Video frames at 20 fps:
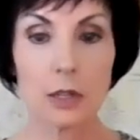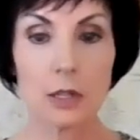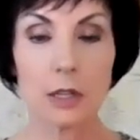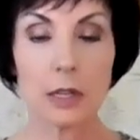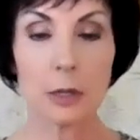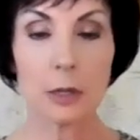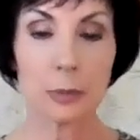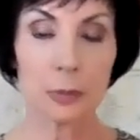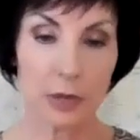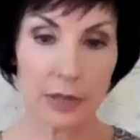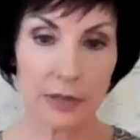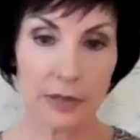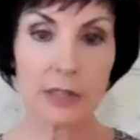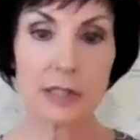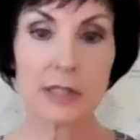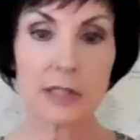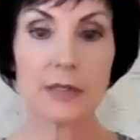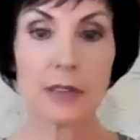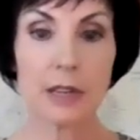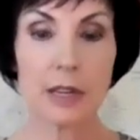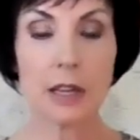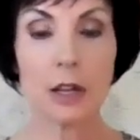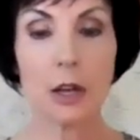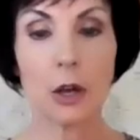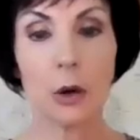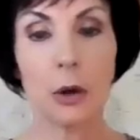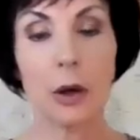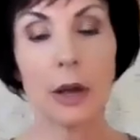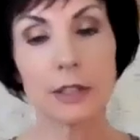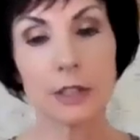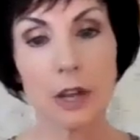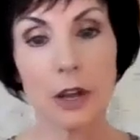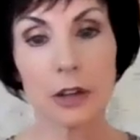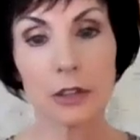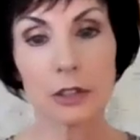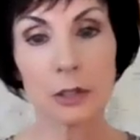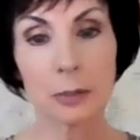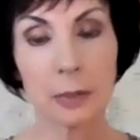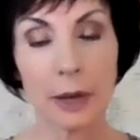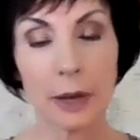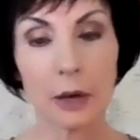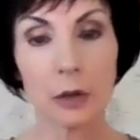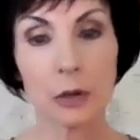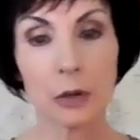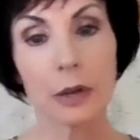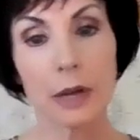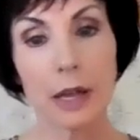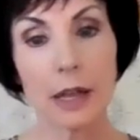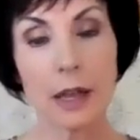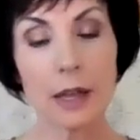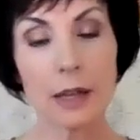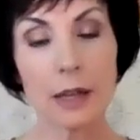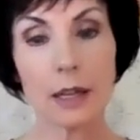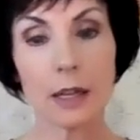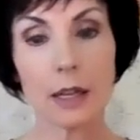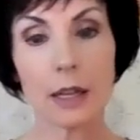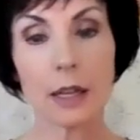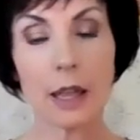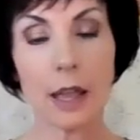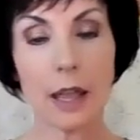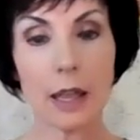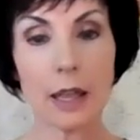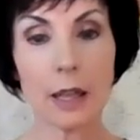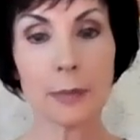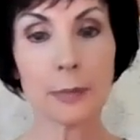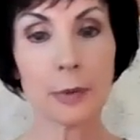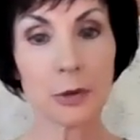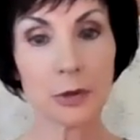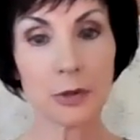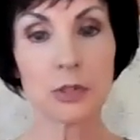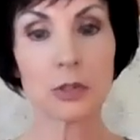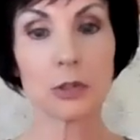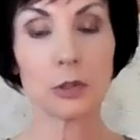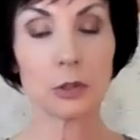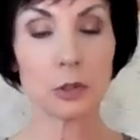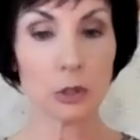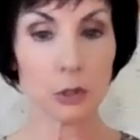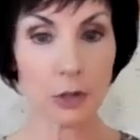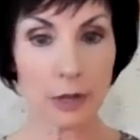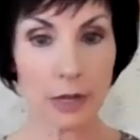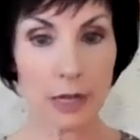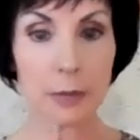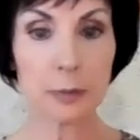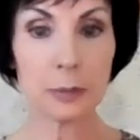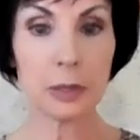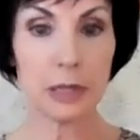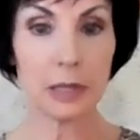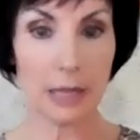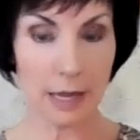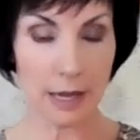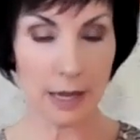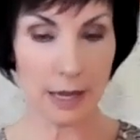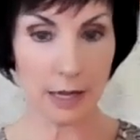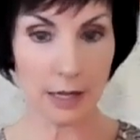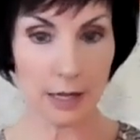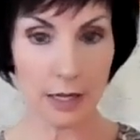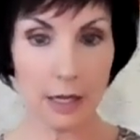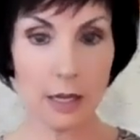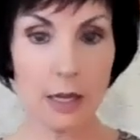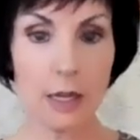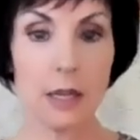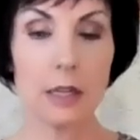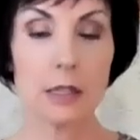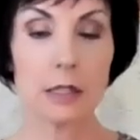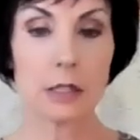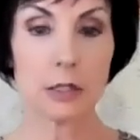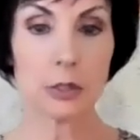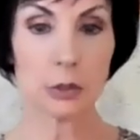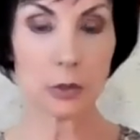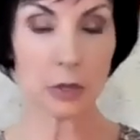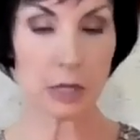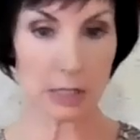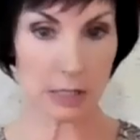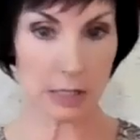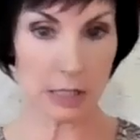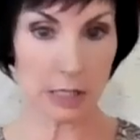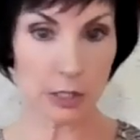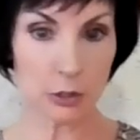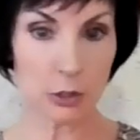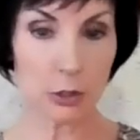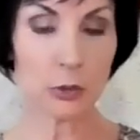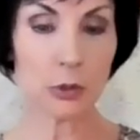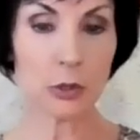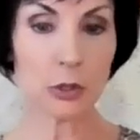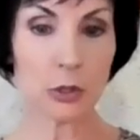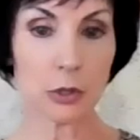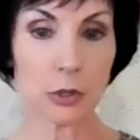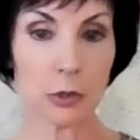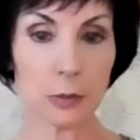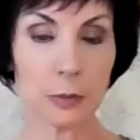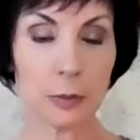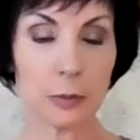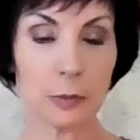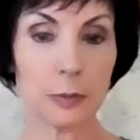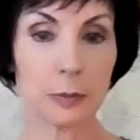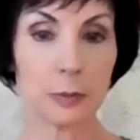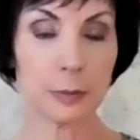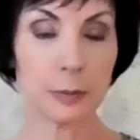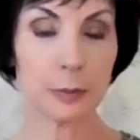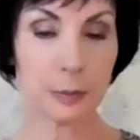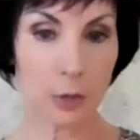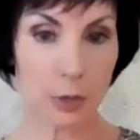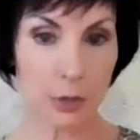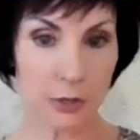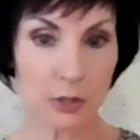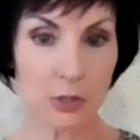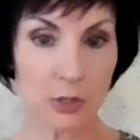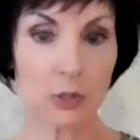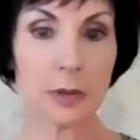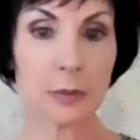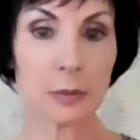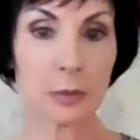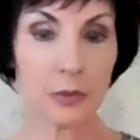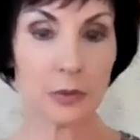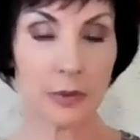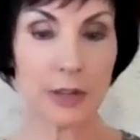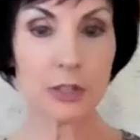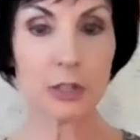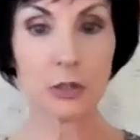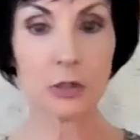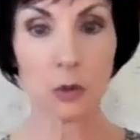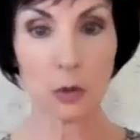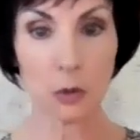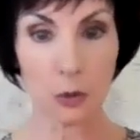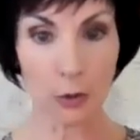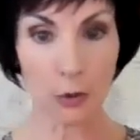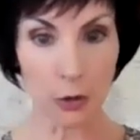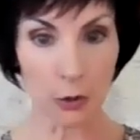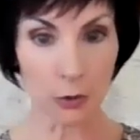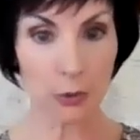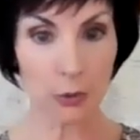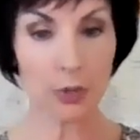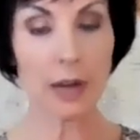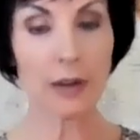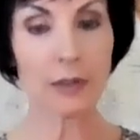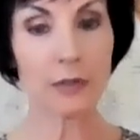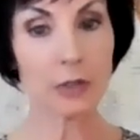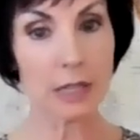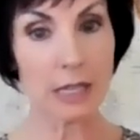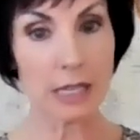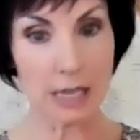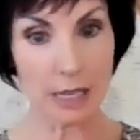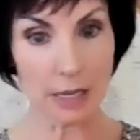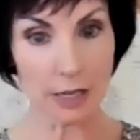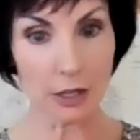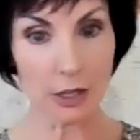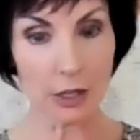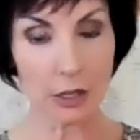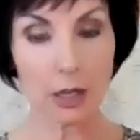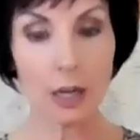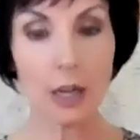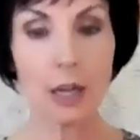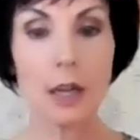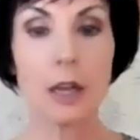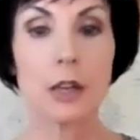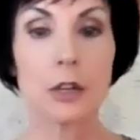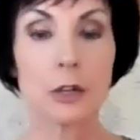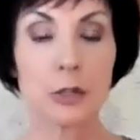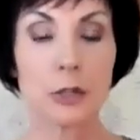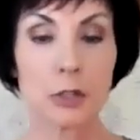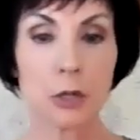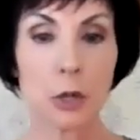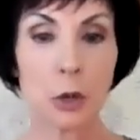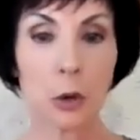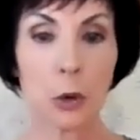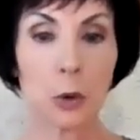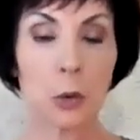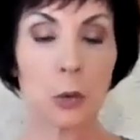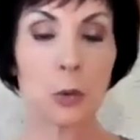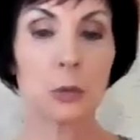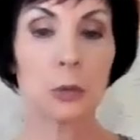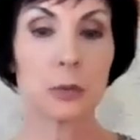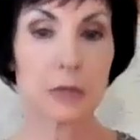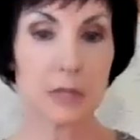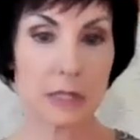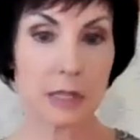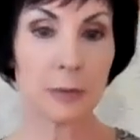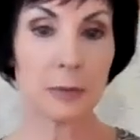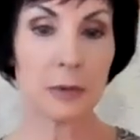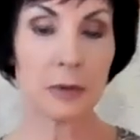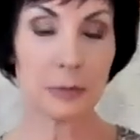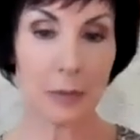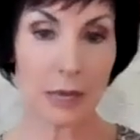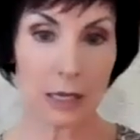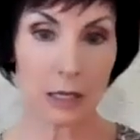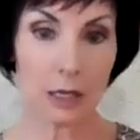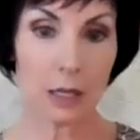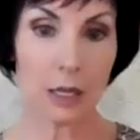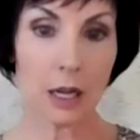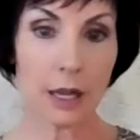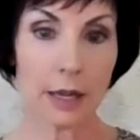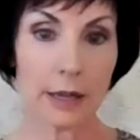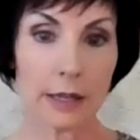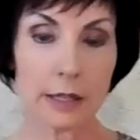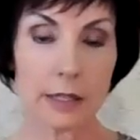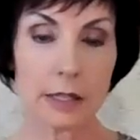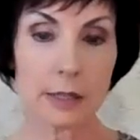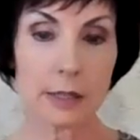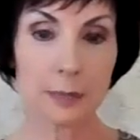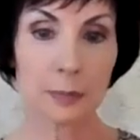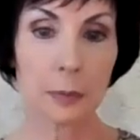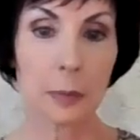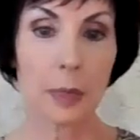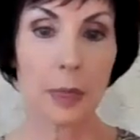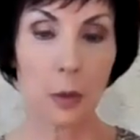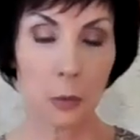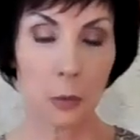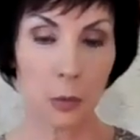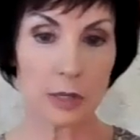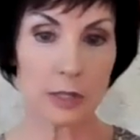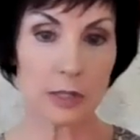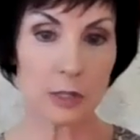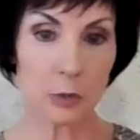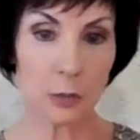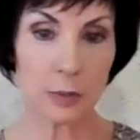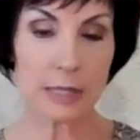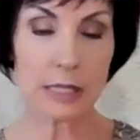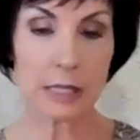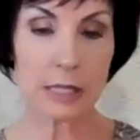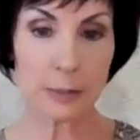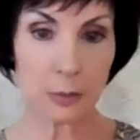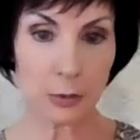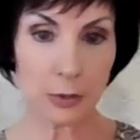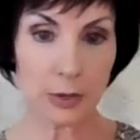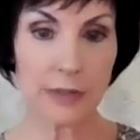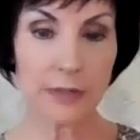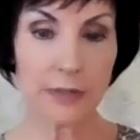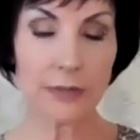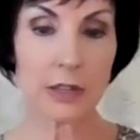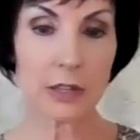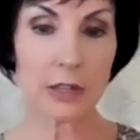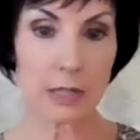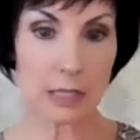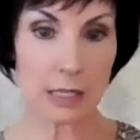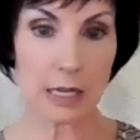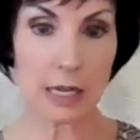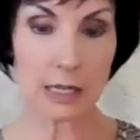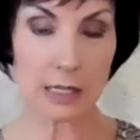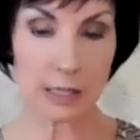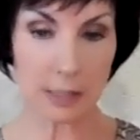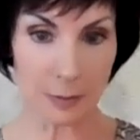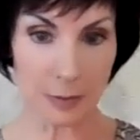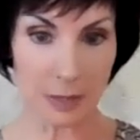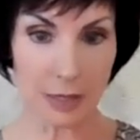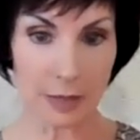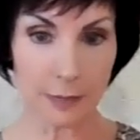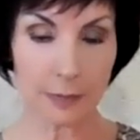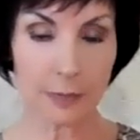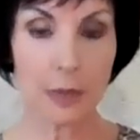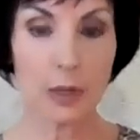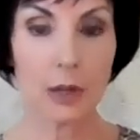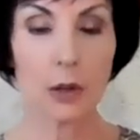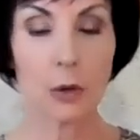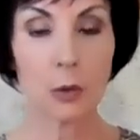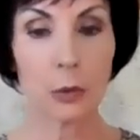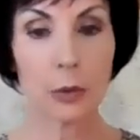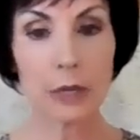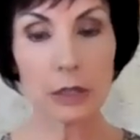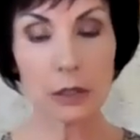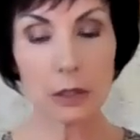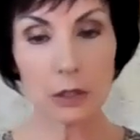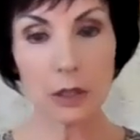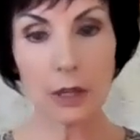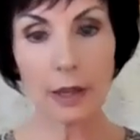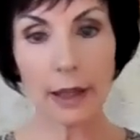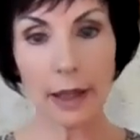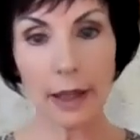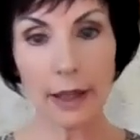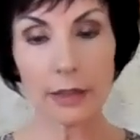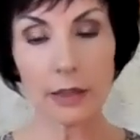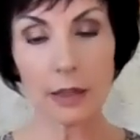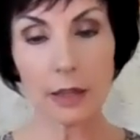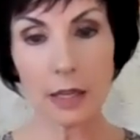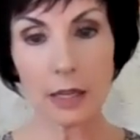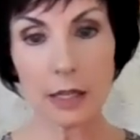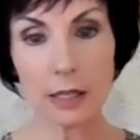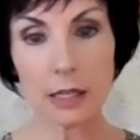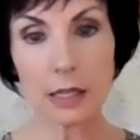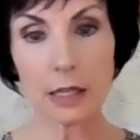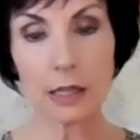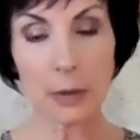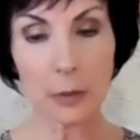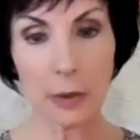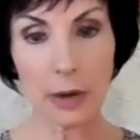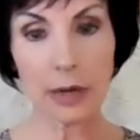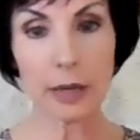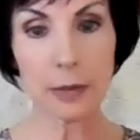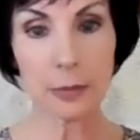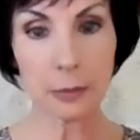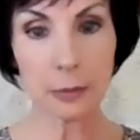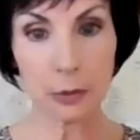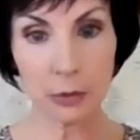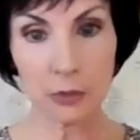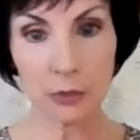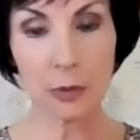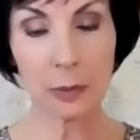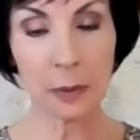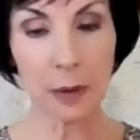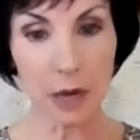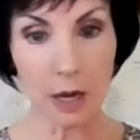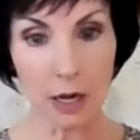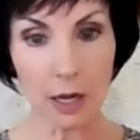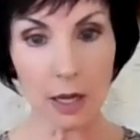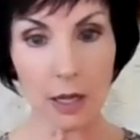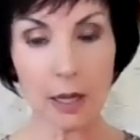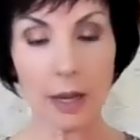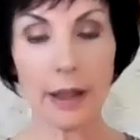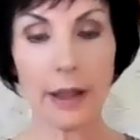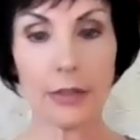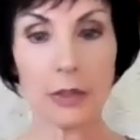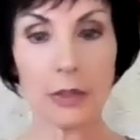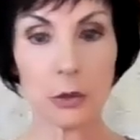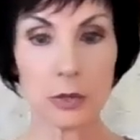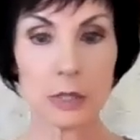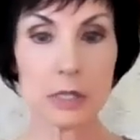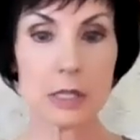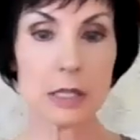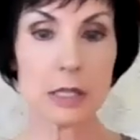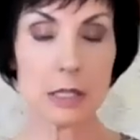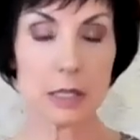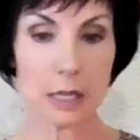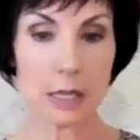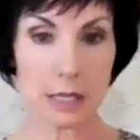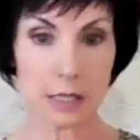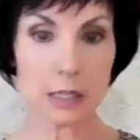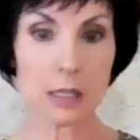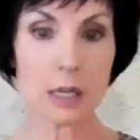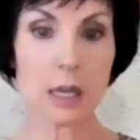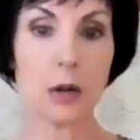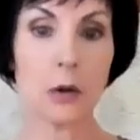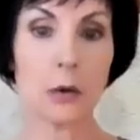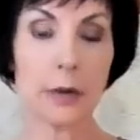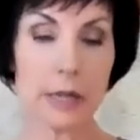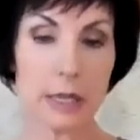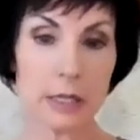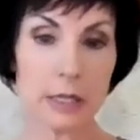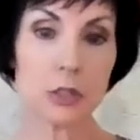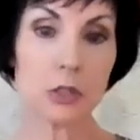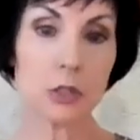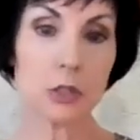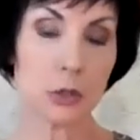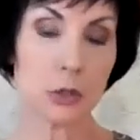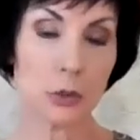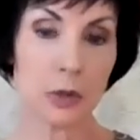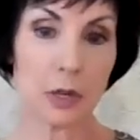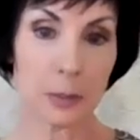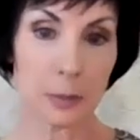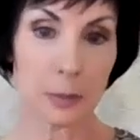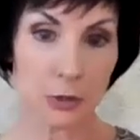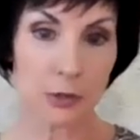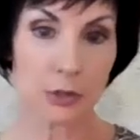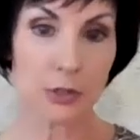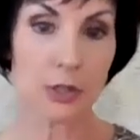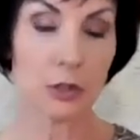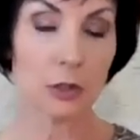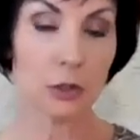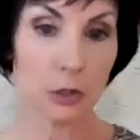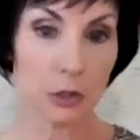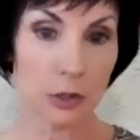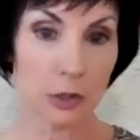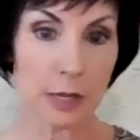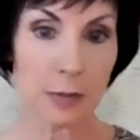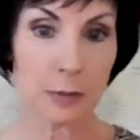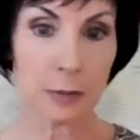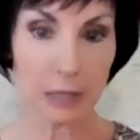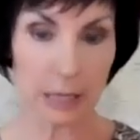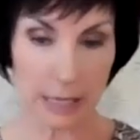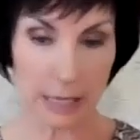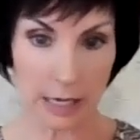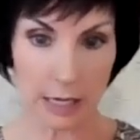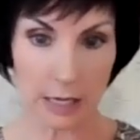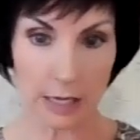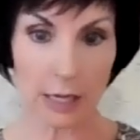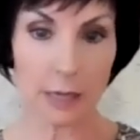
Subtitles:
In a previous video, I talked about creating a personal learning plan to continue your personal and professional growth every year. So some of my clients, once we debrief their assessment, we look at things that they want to improve upon, and those things go into their personal learning plan.